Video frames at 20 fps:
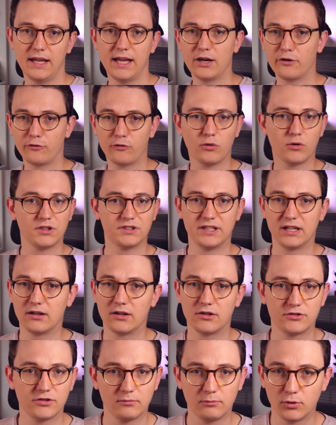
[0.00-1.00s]
And of course, there
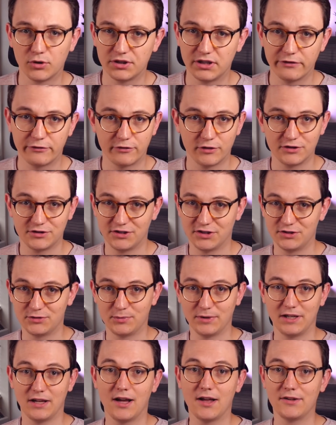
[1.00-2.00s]
are some more differences
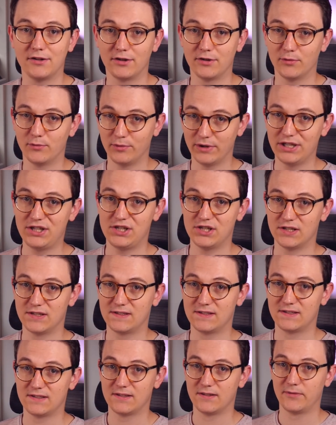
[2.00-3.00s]
with other
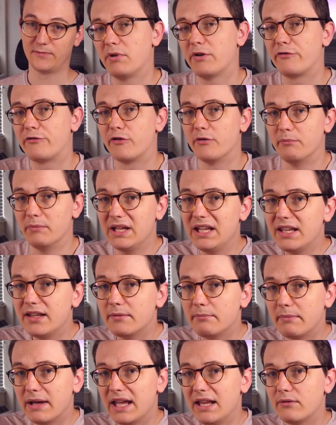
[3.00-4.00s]
widgets. But for me, the
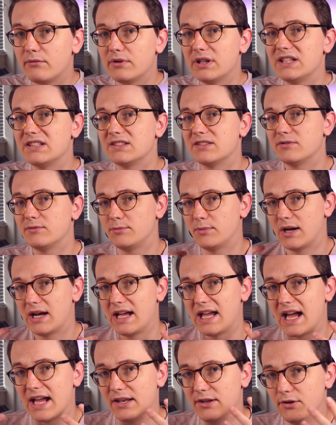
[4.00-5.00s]
main reason
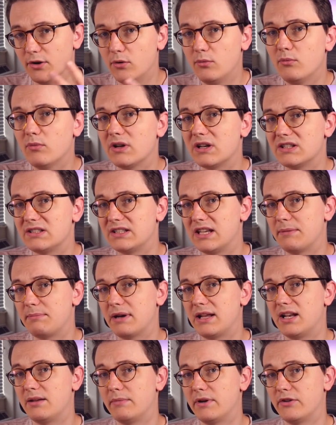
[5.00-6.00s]
why I don't want to skip
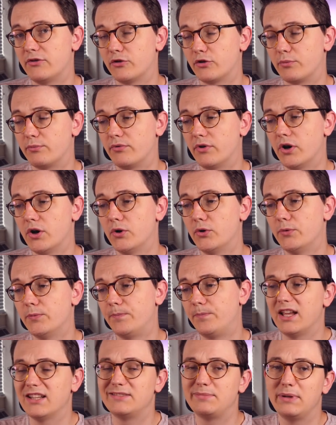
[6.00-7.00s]
Elementor Pro
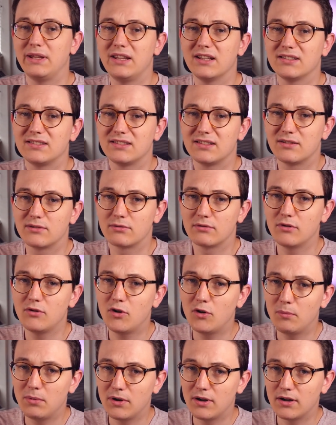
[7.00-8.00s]
is because
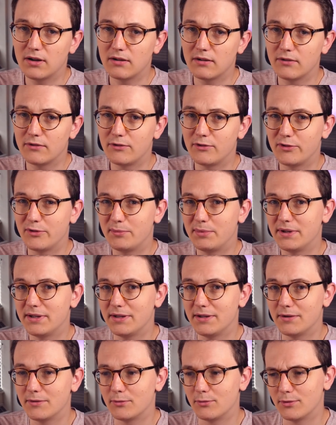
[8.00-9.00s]
CrocoBlock, to
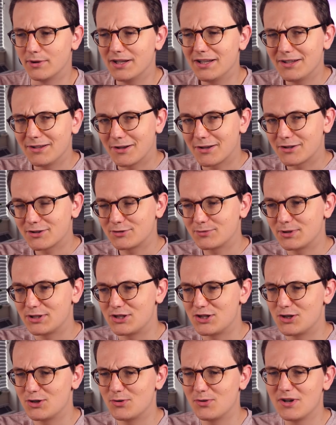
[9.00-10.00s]
be really honest
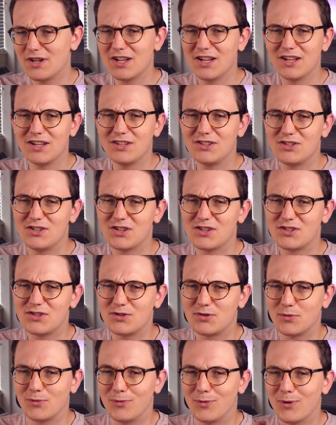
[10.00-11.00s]
with you,
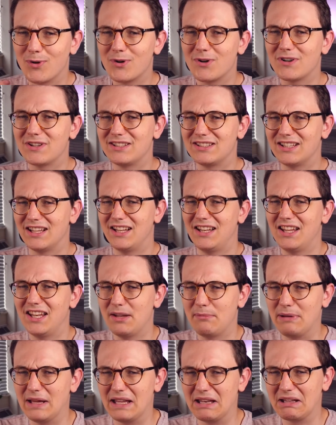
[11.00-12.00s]
just works a
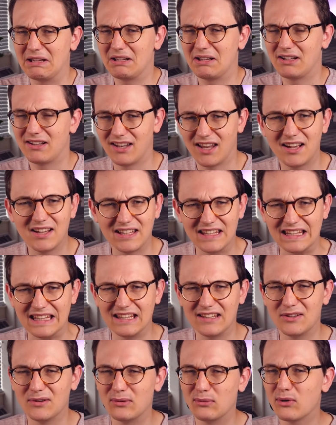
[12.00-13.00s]
little bit clunky.
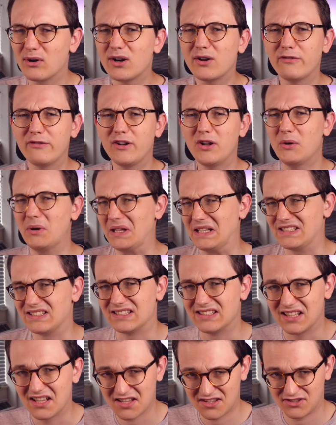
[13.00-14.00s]
The workflow is
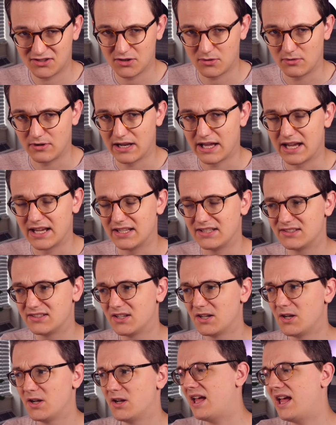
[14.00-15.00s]
not so nice.
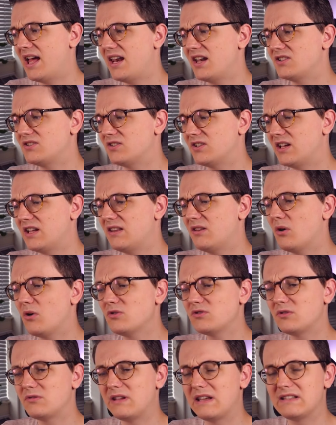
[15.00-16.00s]
And it's, it
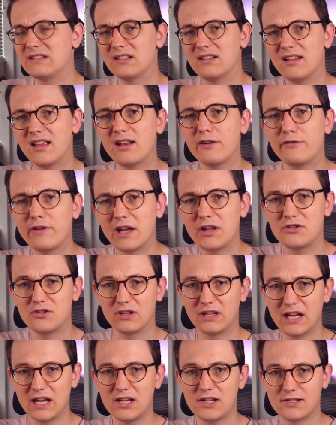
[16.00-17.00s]
also takes a lot of
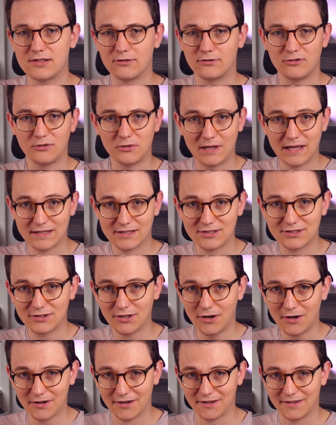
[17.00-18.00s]
education to get
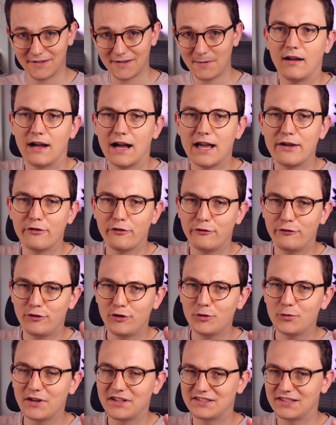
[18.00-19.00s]
started. I have a
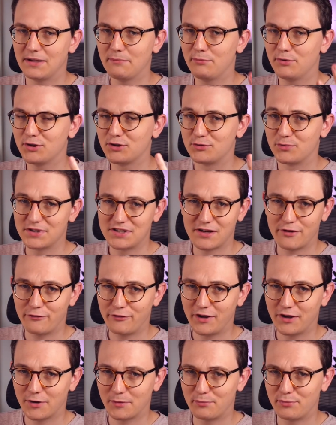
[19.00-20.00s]
few examples which I
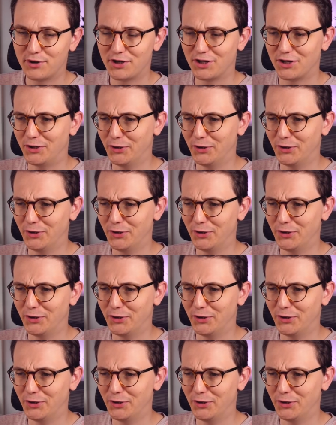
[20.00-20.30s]
think are pretty